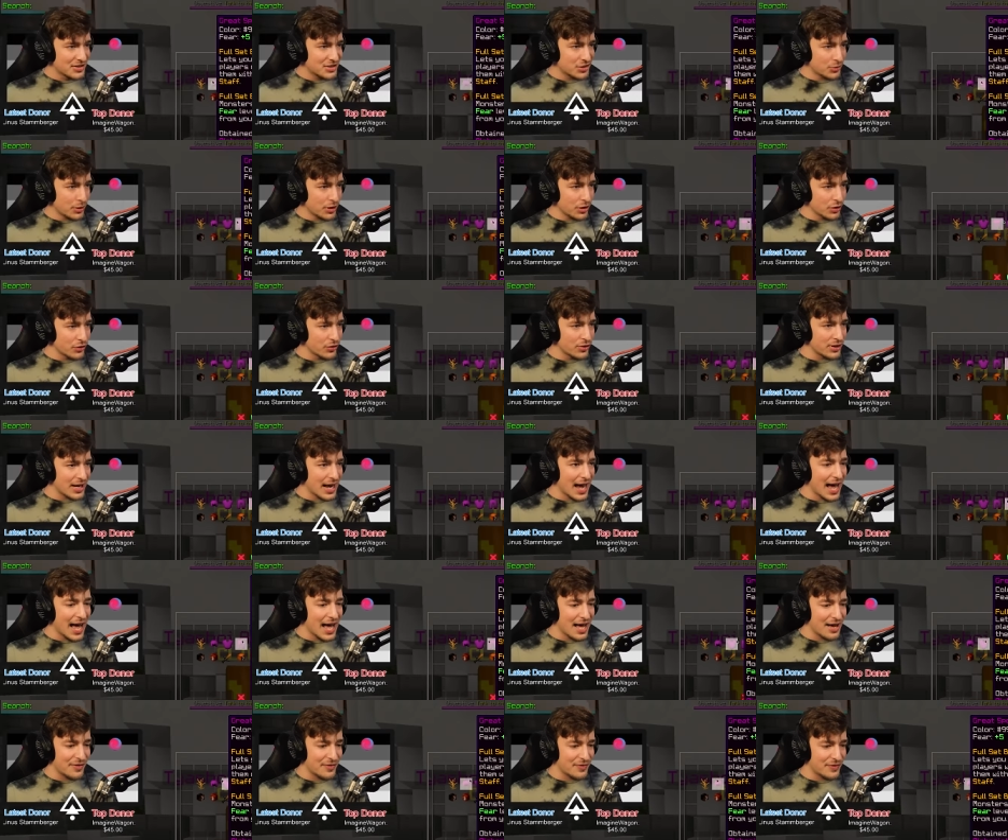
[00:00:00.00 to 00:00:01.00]
So I already
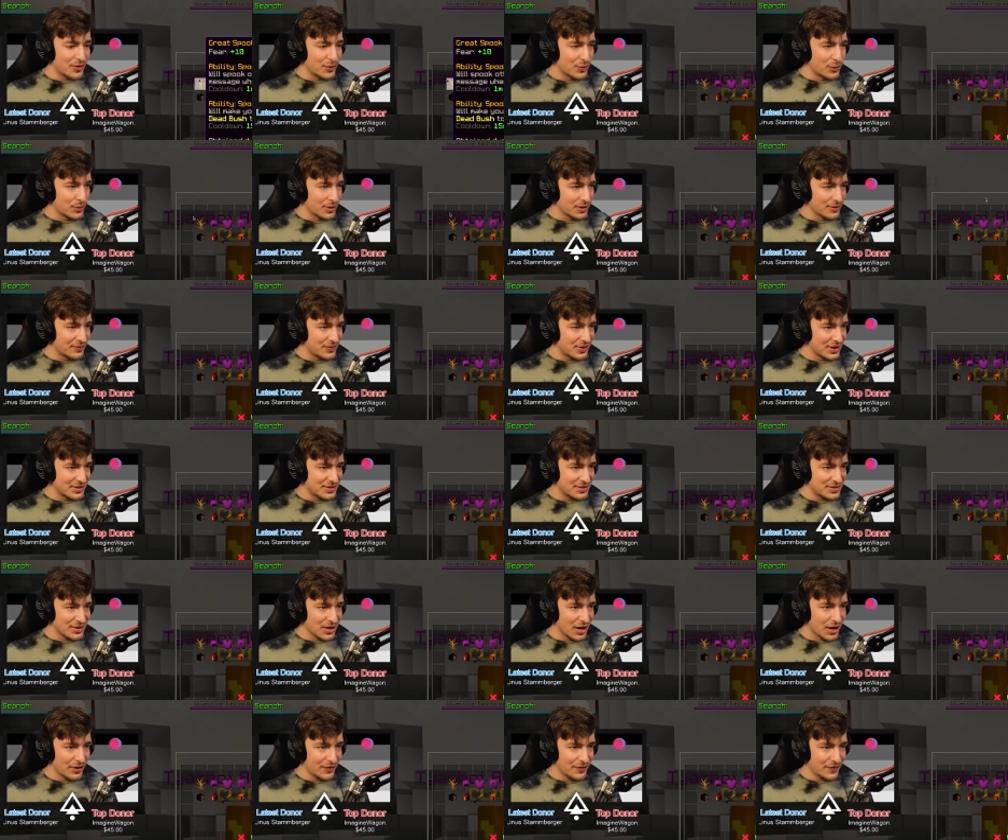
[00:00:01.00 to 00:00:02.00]
have all of this
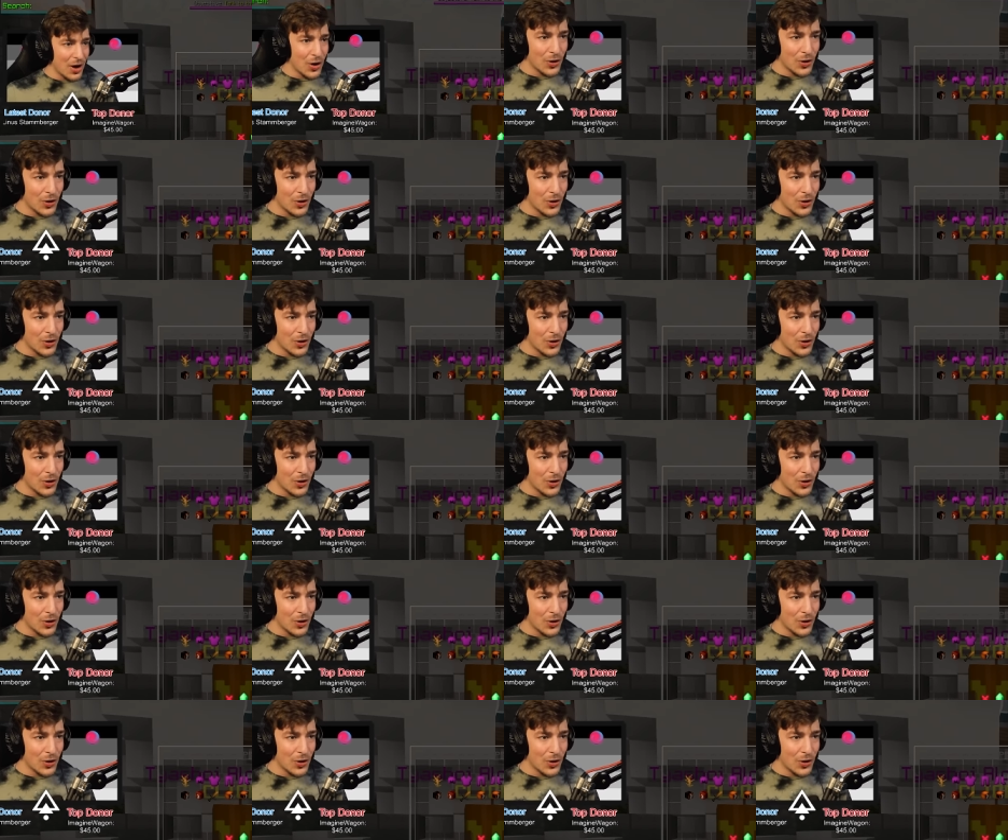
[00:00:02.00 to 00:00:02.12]
stuff.